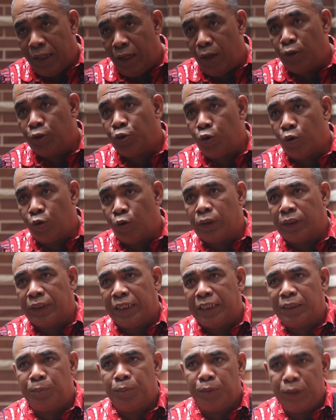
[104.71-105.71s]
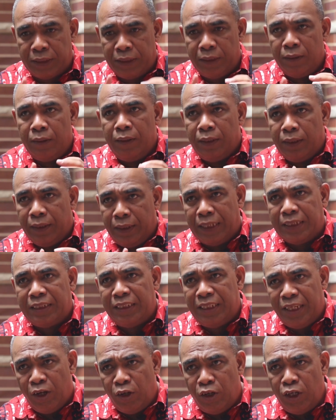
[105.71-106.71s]
cultural context, because
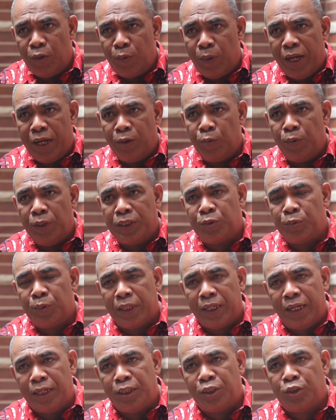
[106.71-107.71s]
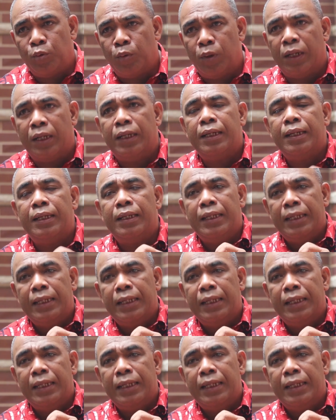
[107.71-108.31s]
that's the only way in which we can ensure